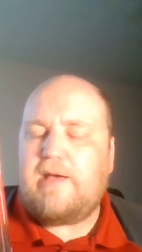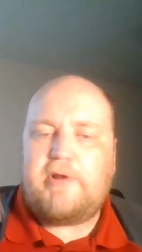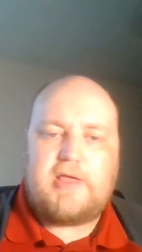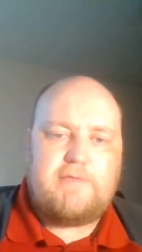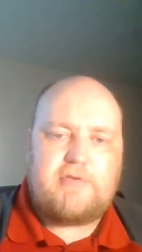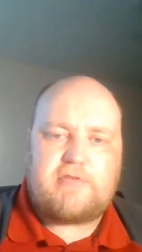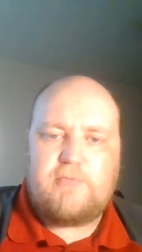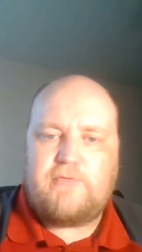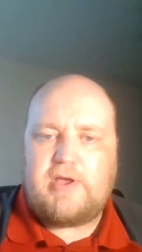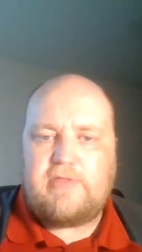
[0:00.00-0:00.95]
I'm going to give
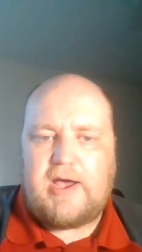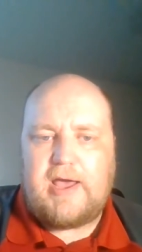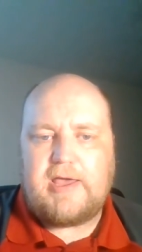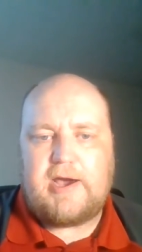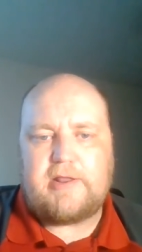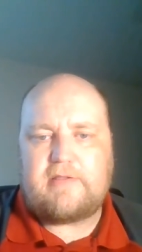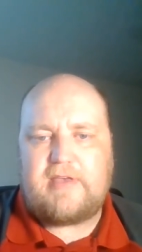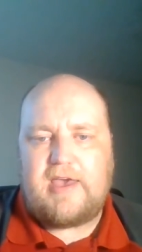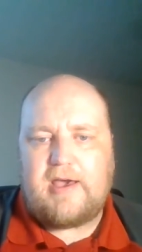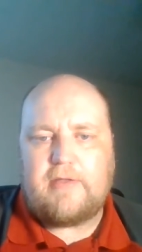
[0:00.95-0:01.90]
this movie a nine out of
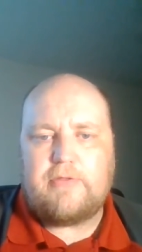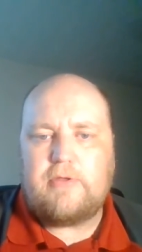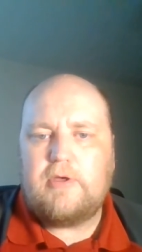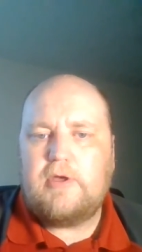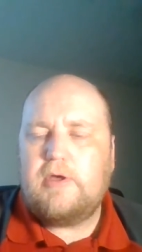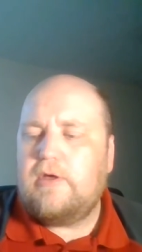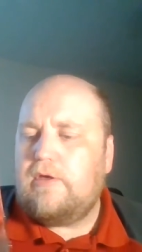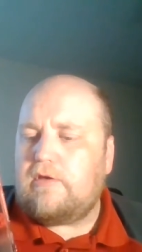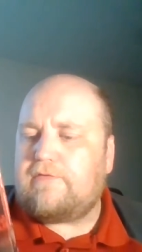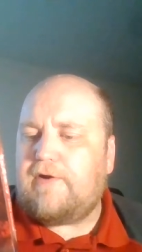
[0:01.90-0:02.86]
ten
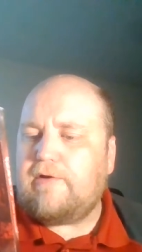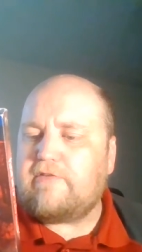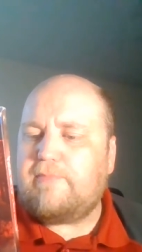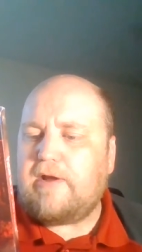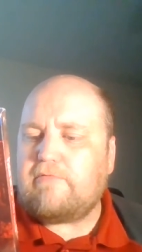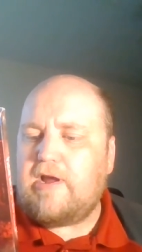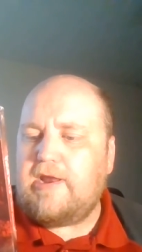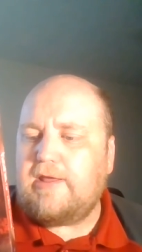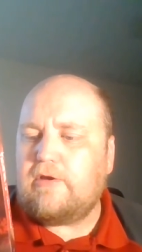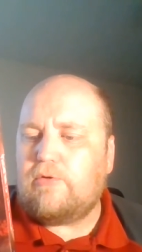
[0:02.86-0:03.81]
as far as my
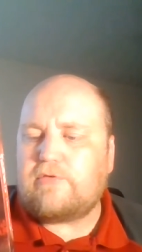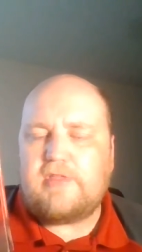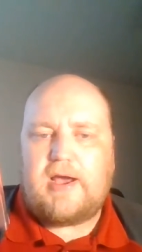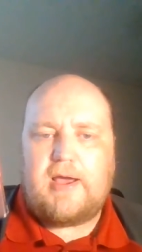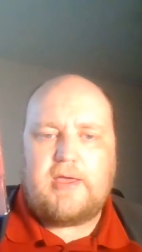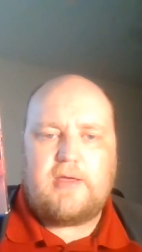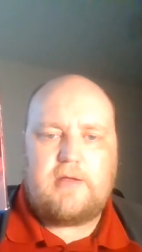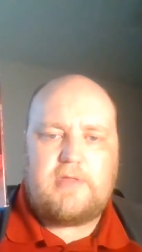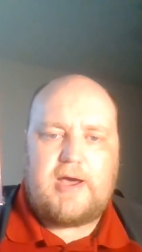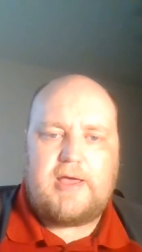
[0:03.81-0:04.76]
rating goes.
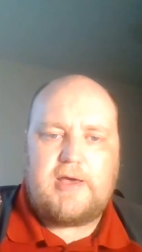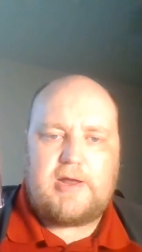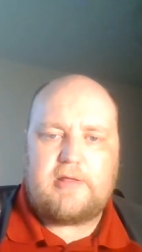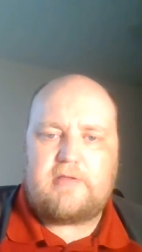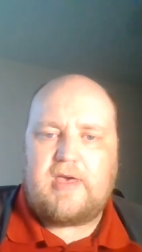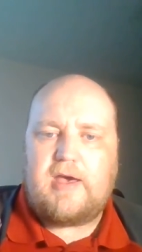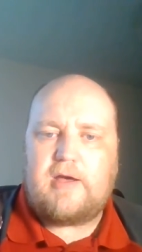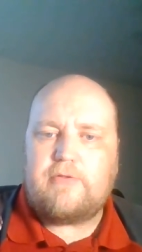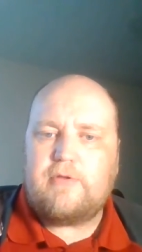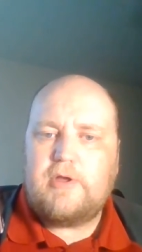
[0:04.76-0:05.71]
Nine nine out of
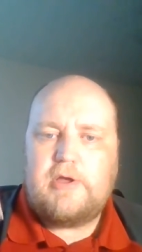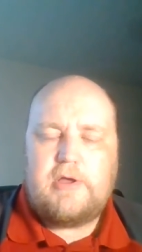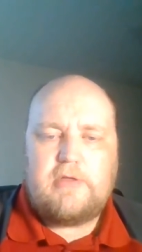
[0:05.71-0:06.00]
ten.